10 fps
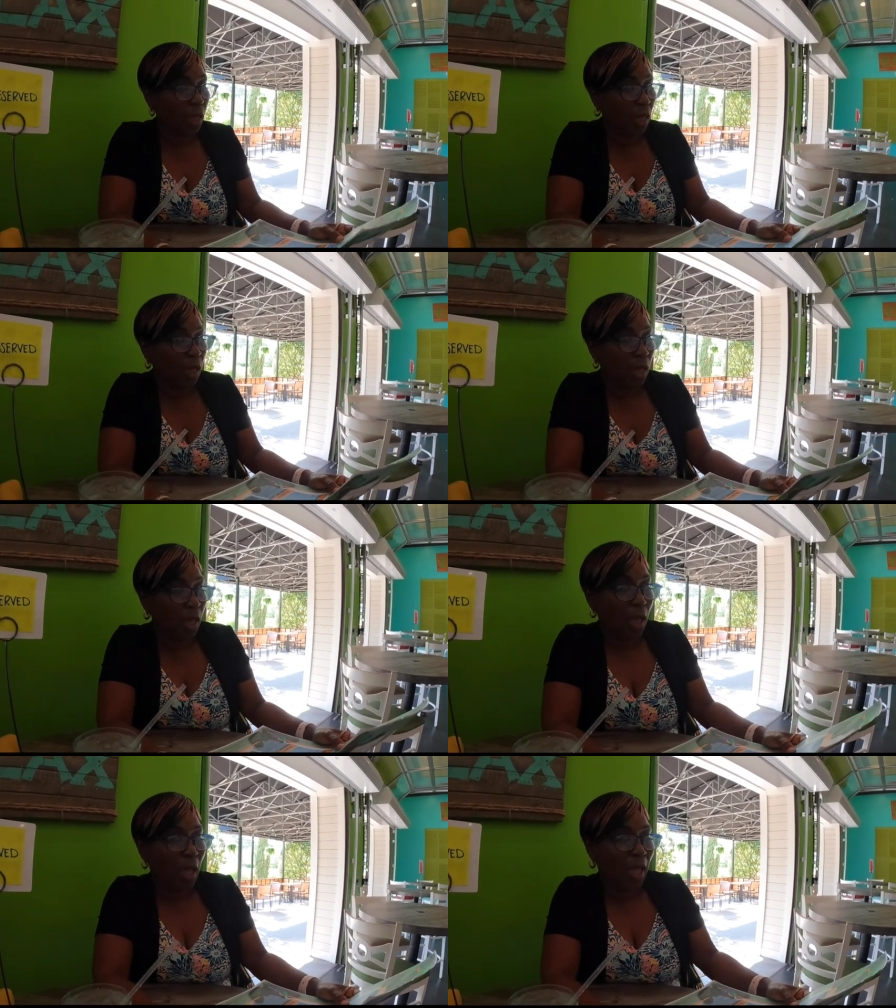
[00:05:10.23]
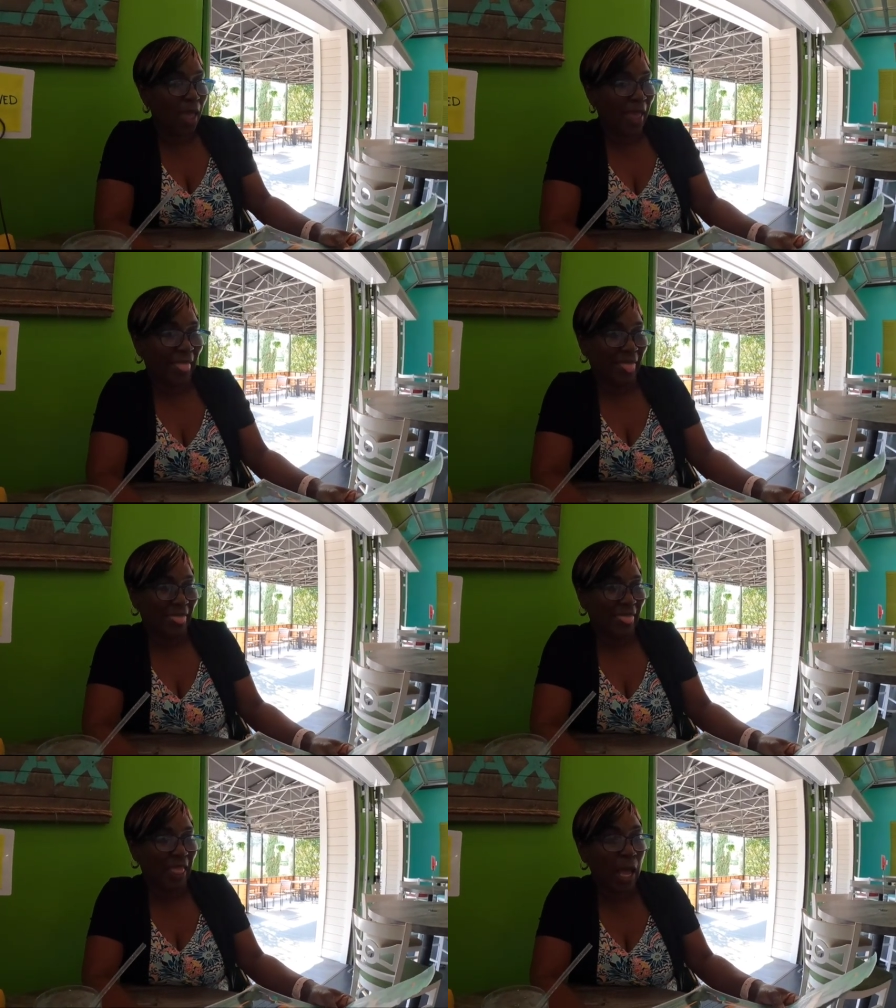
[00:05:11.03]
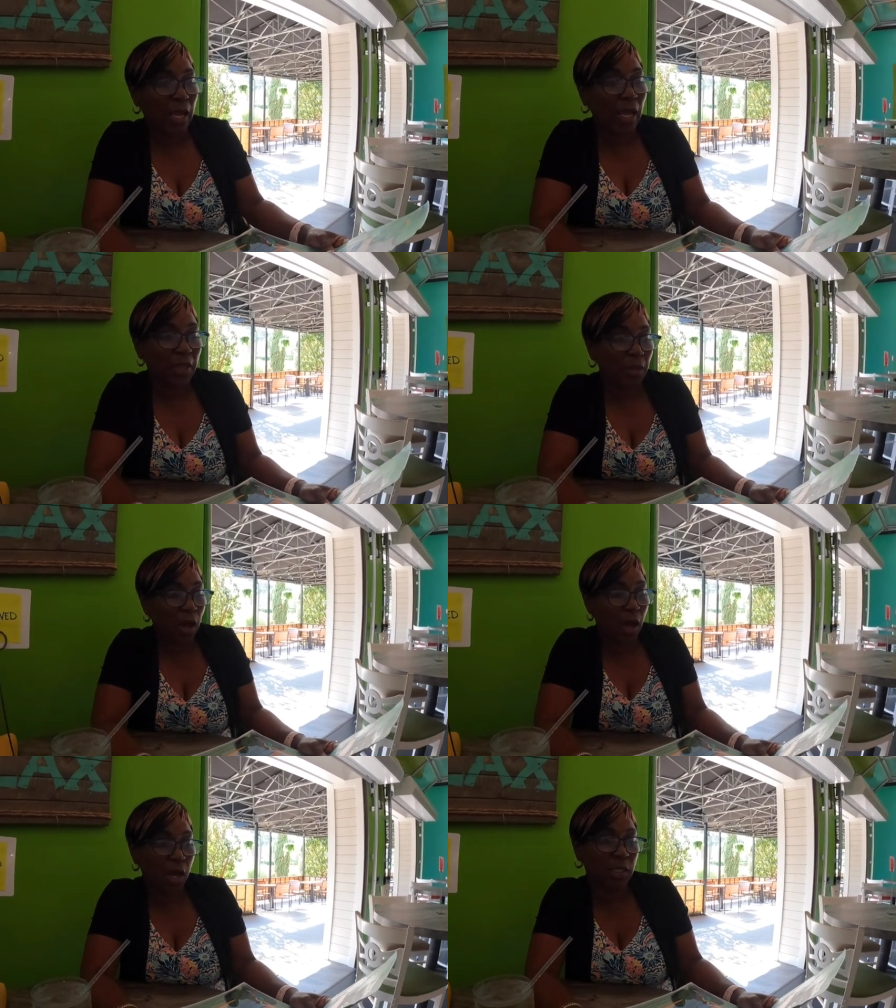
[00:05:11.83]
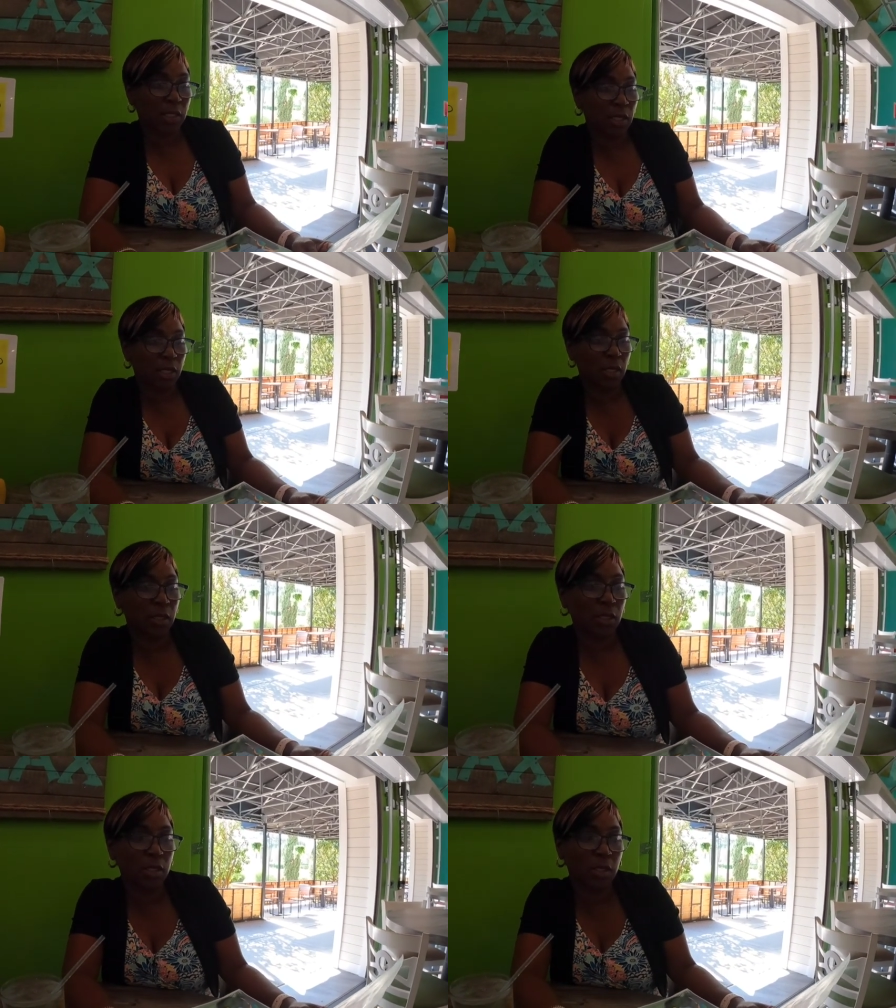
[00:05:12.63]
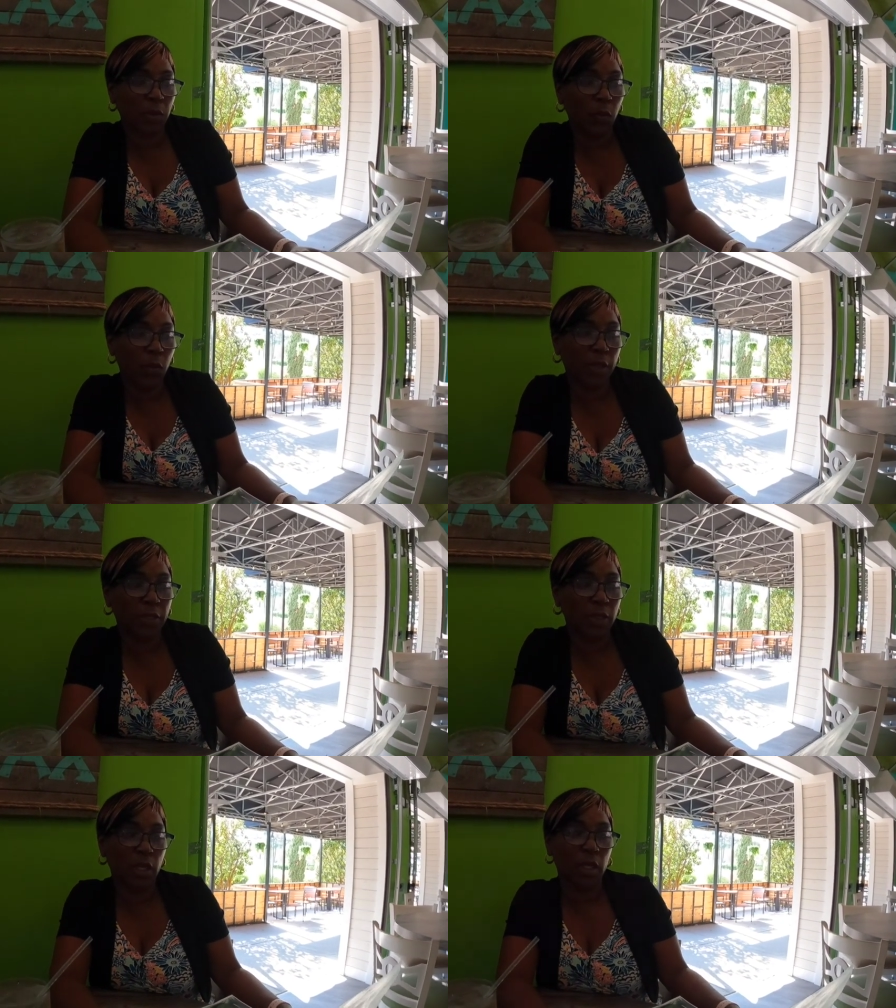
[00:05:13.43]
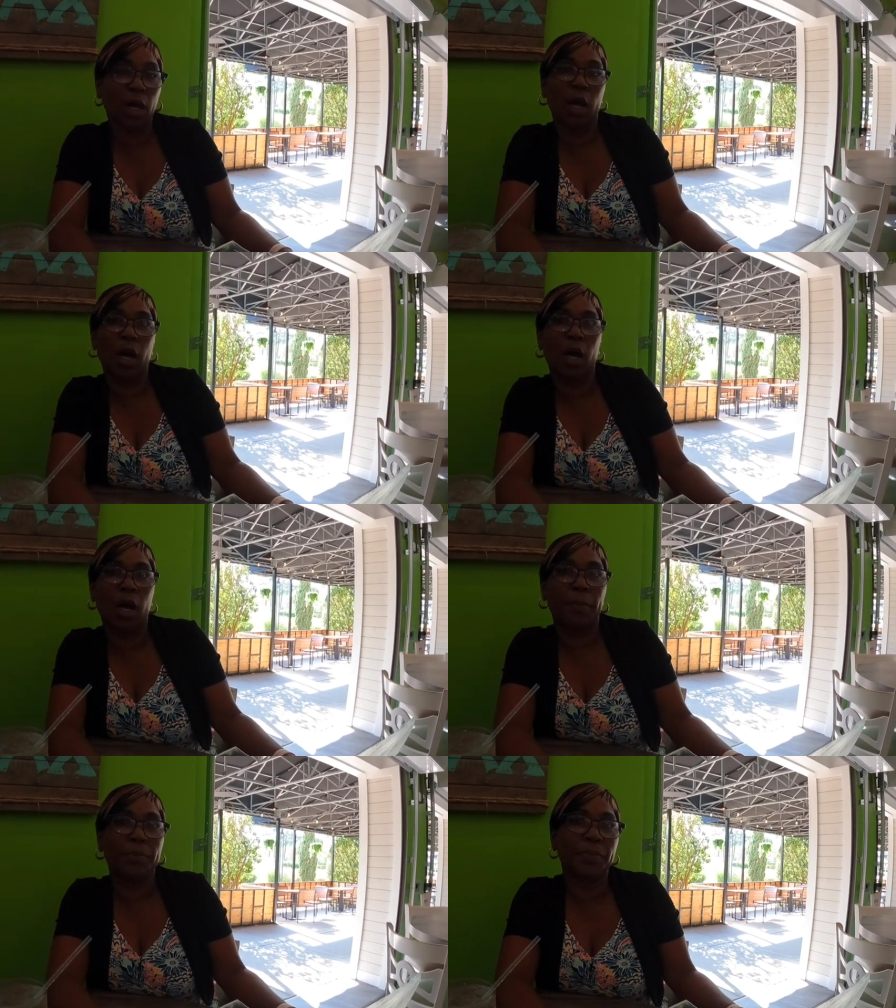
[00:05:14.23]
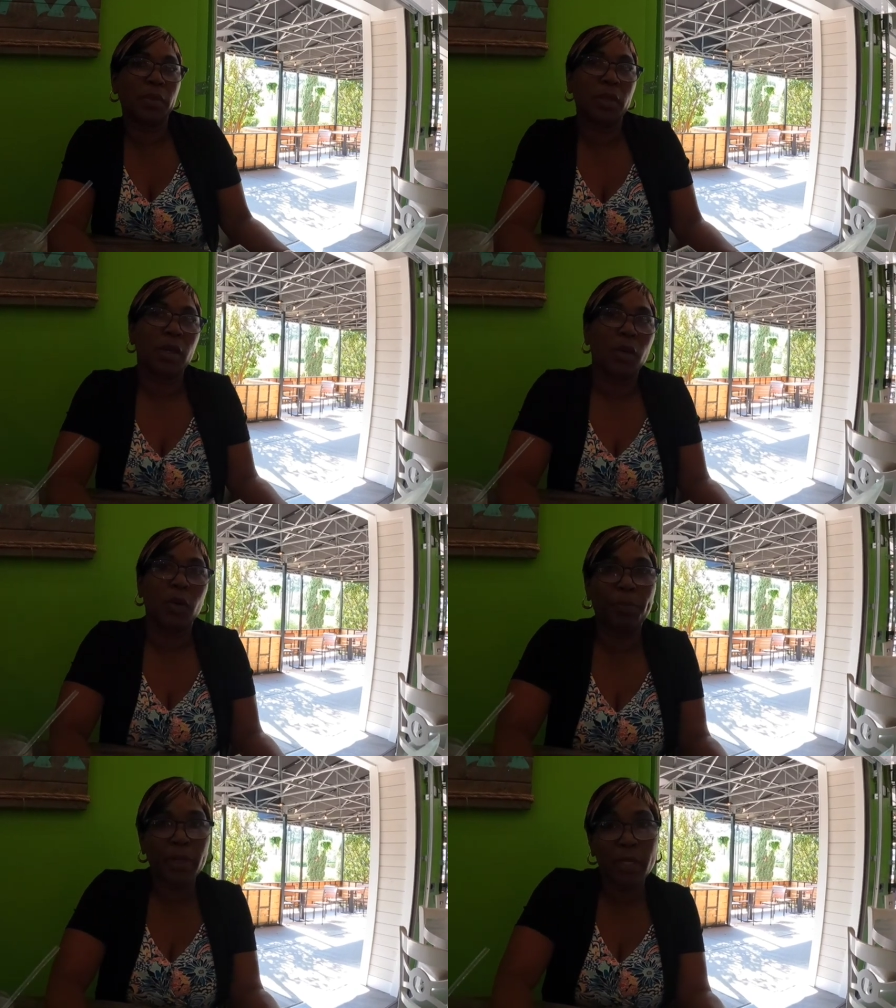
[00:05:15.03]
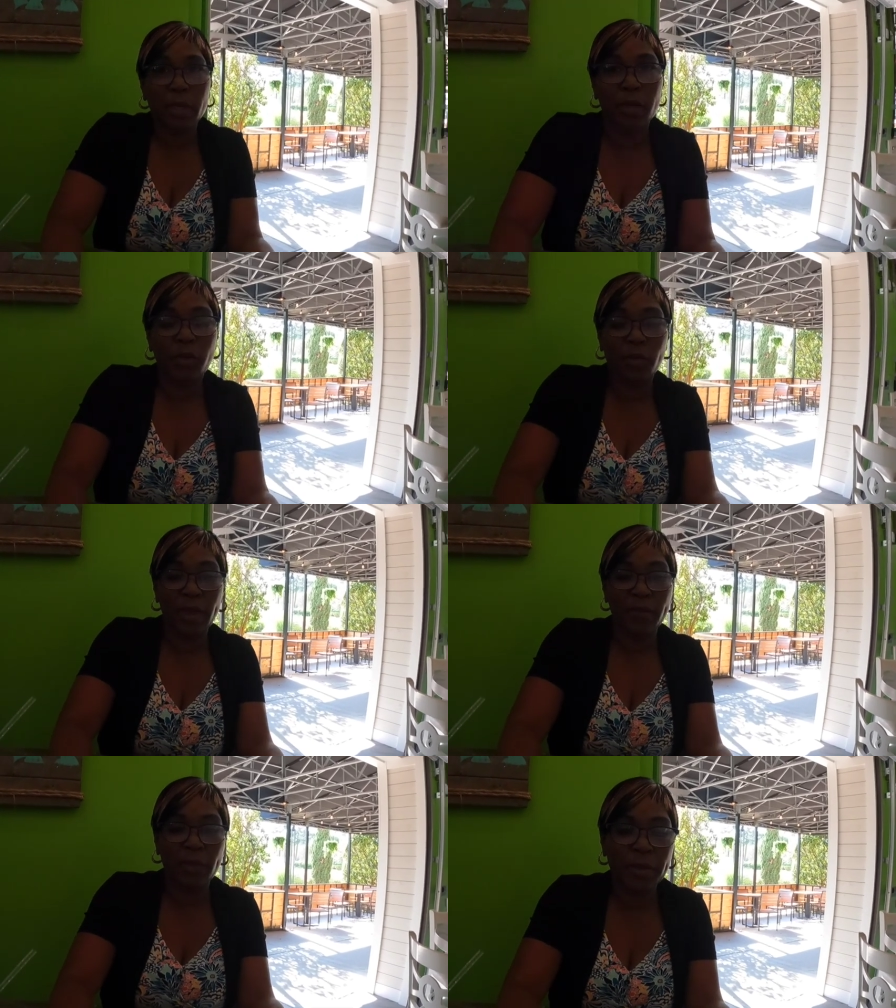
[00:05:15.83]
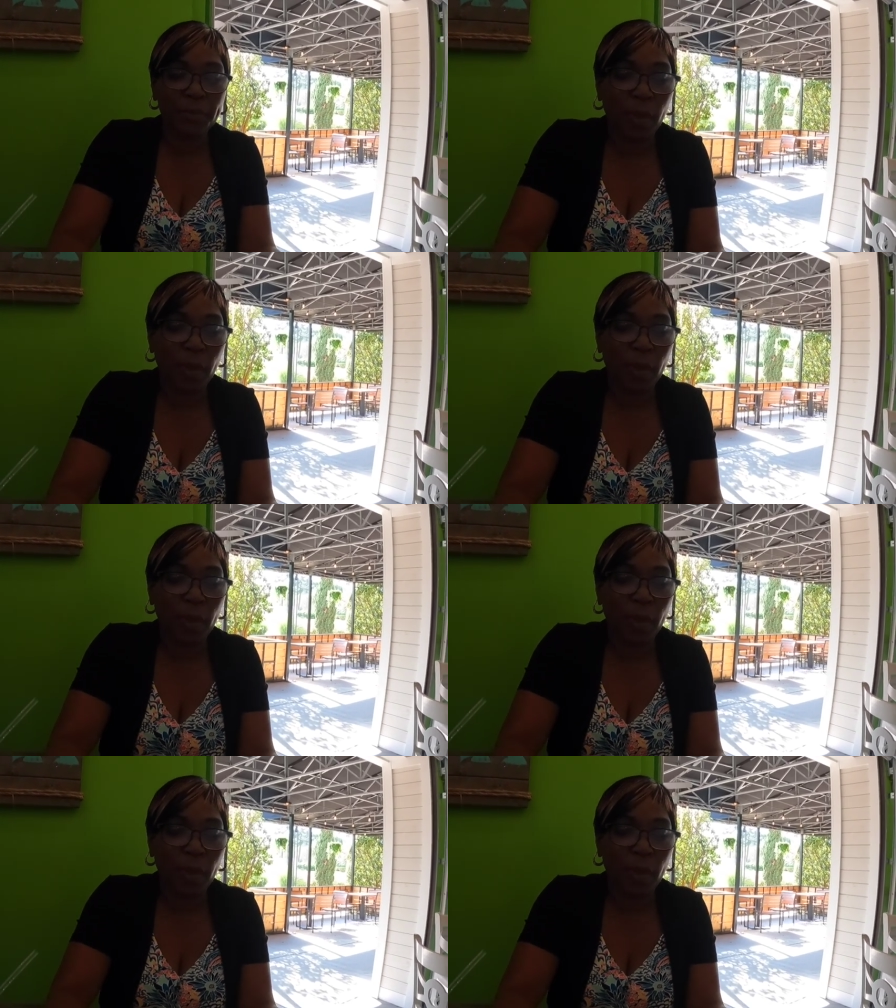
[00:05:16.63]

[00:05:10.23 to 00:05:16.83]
she looking like a doctor. Check I got the oxtails with the um with plenty of gravy,